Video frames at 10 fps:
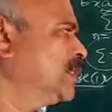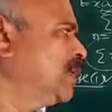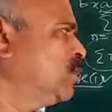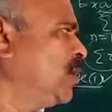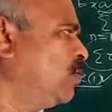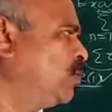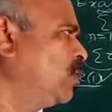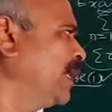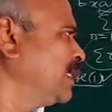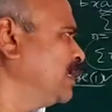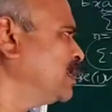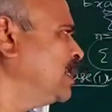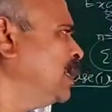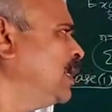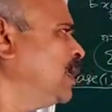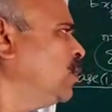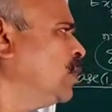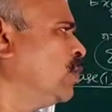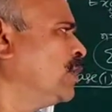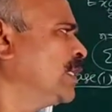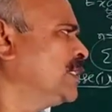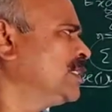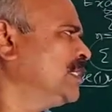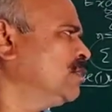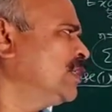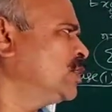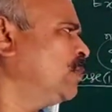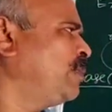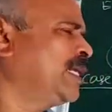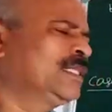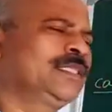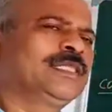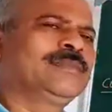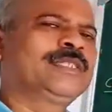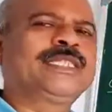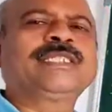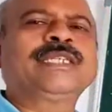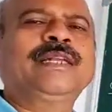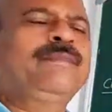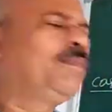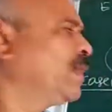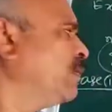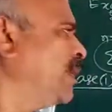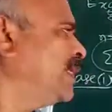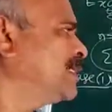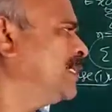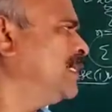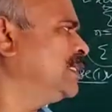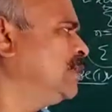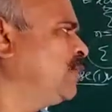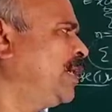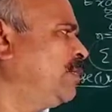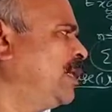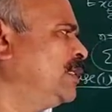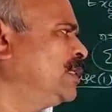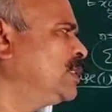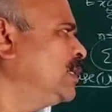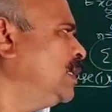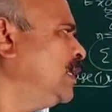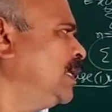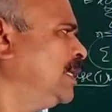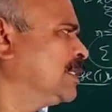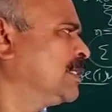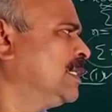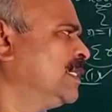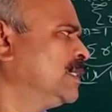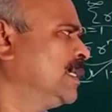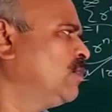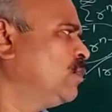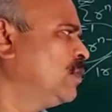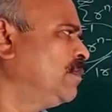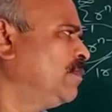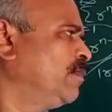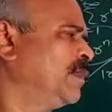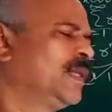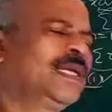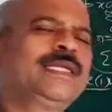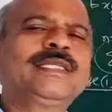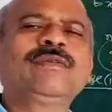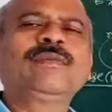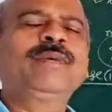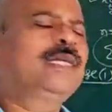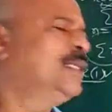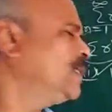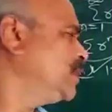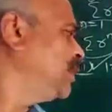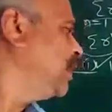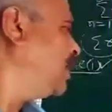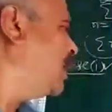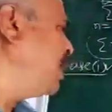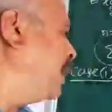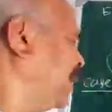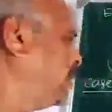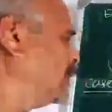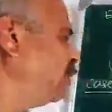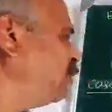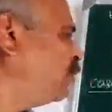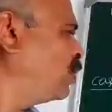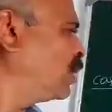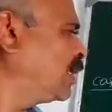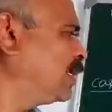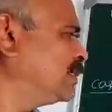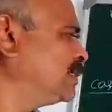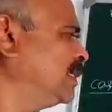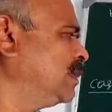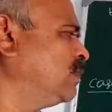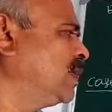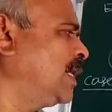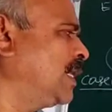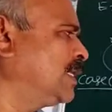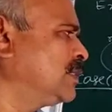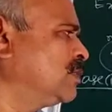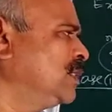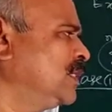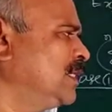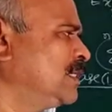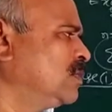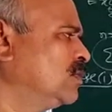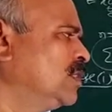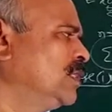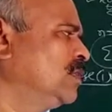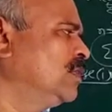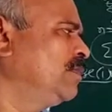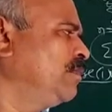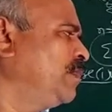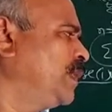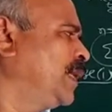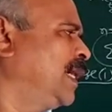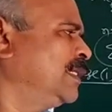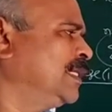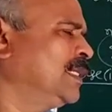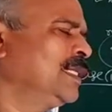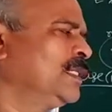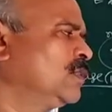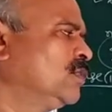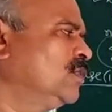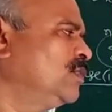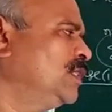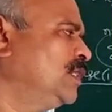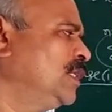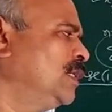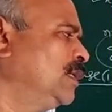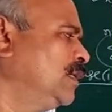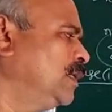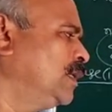Say, we have proved like this. We have taken sequence of partial sums Sn, where Sn is defined by this. Sn is therefore is given by this. And if mod r less than 1, r raised to n tends to 0 as n tends to infinity.